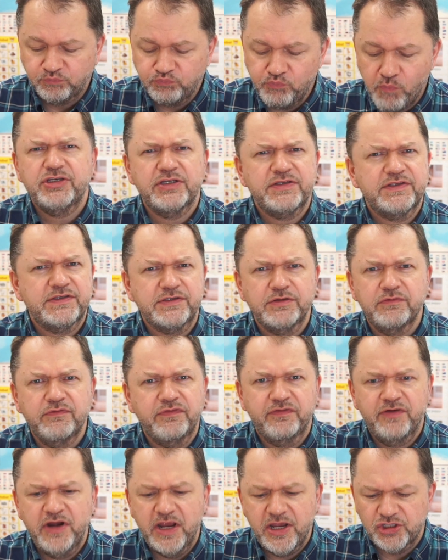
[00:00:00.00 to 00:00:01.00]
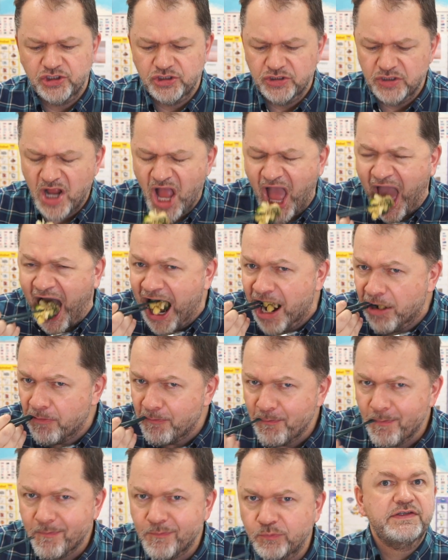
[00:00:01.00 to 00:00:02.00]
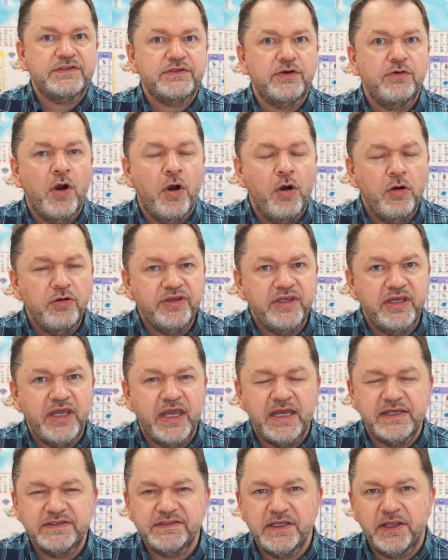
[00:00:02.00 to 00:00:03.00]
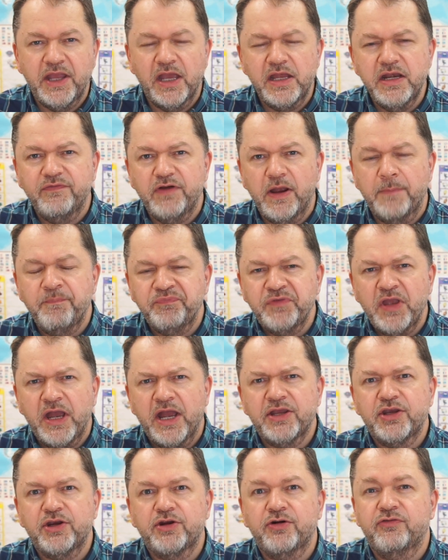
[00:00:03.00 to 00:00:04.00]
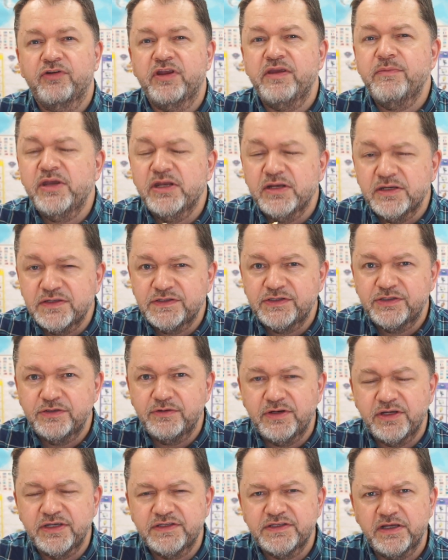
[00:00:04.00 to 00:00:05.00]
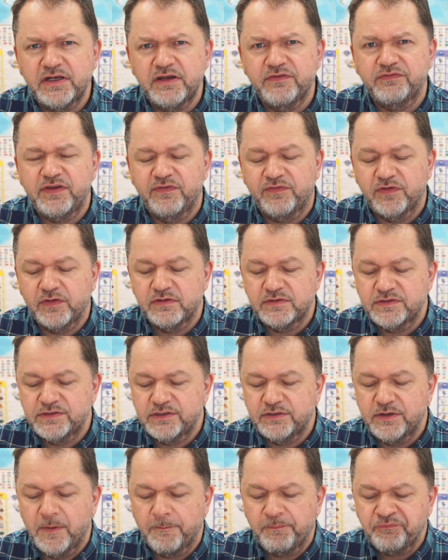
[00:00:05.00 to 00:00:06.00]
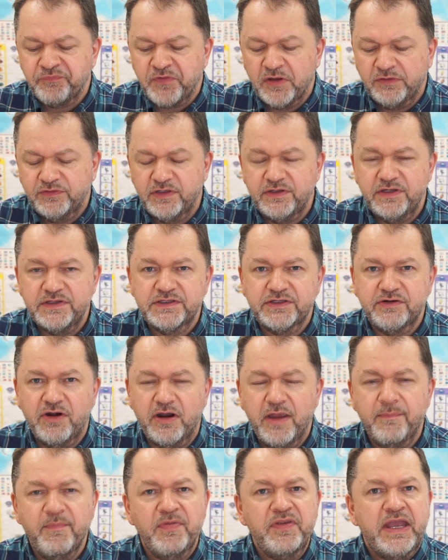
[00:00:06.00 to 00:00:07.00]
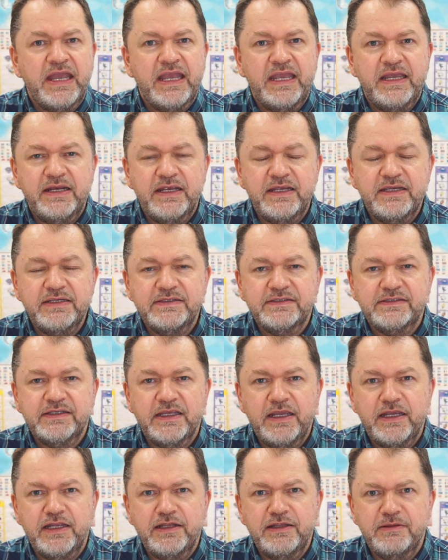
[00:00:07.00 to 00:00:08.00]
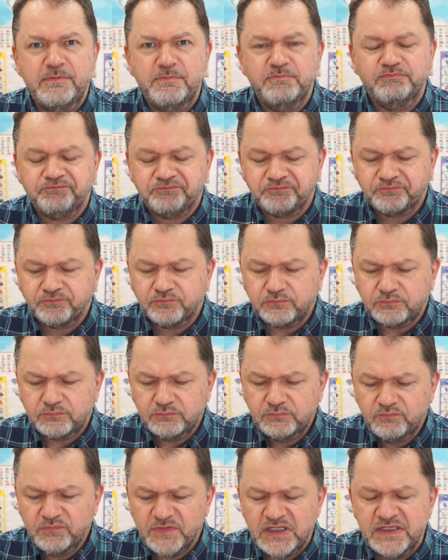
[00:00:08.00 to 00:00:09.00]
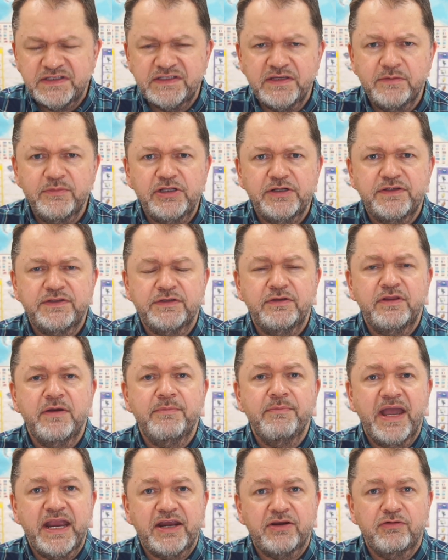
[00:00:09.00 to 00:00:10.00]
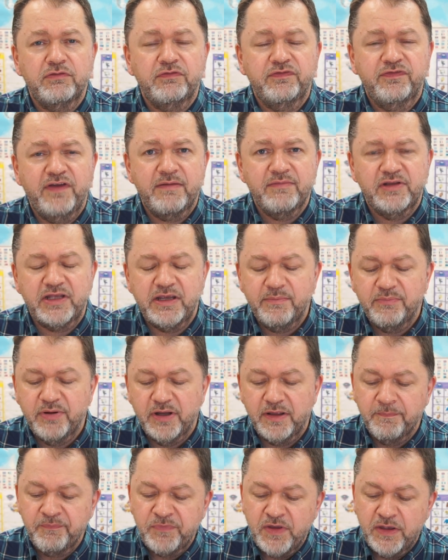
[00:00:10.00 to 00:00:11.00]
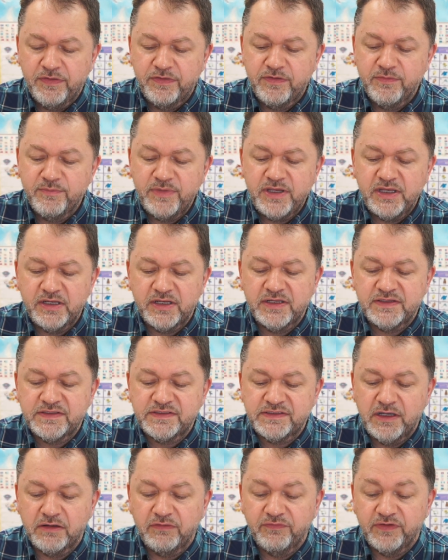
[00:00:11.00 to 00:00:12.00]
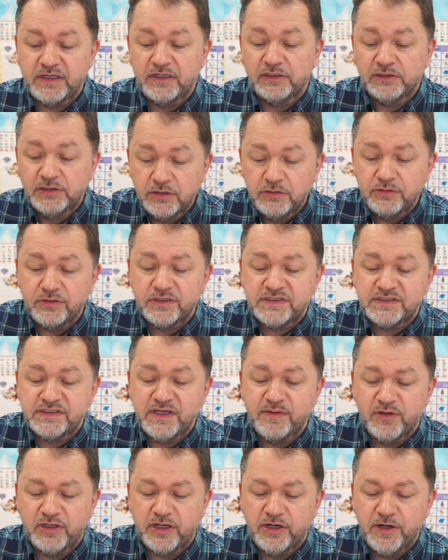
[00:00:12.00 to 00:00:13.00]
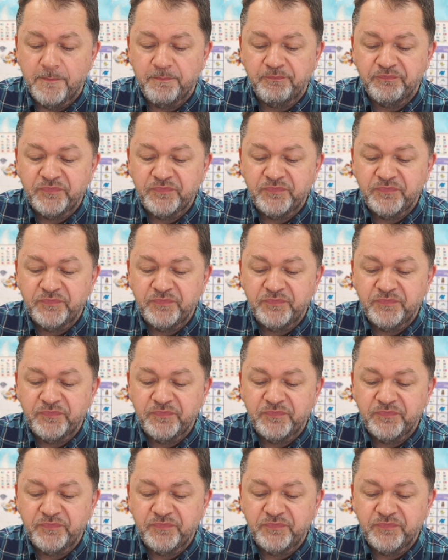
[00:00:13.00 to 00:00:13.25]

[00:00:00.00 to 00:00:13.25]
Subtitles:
Just so fresh. So Hokke has a kind of a creaminess to it. It's kind of difficult to describe. It is similar to the mackerel family, but the meat itself looks similar